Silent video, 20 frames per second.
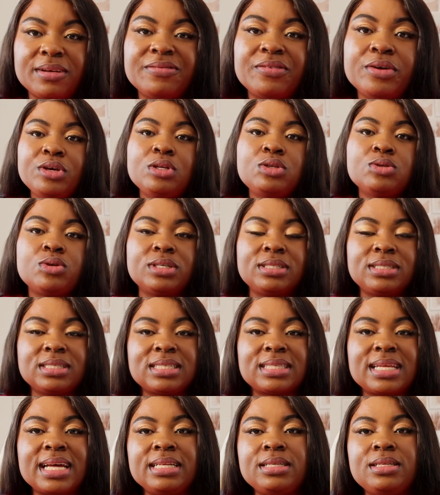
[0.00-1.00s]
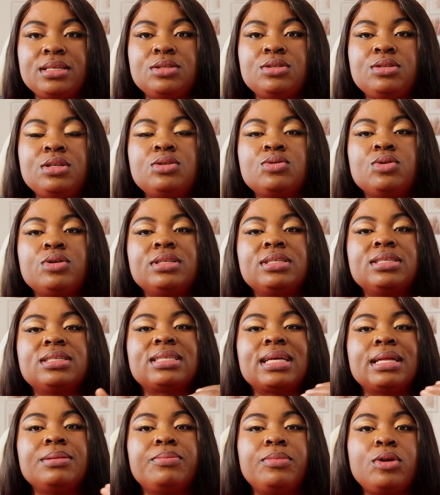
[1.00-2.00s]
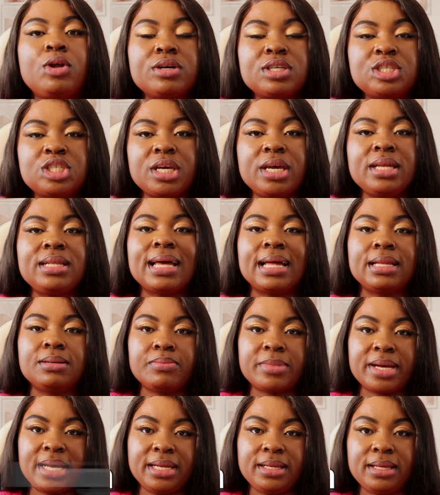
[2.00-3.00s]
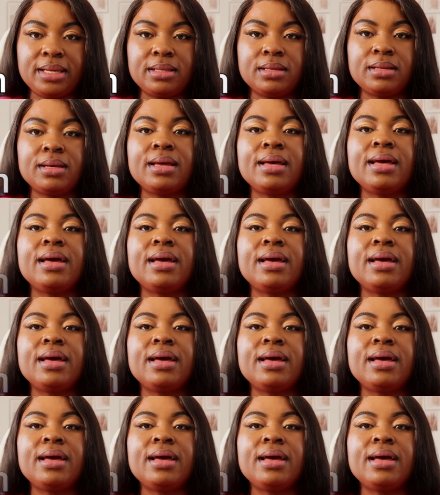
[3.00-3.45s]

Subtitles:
And for you to understand it, you need to understand blockchain and mining.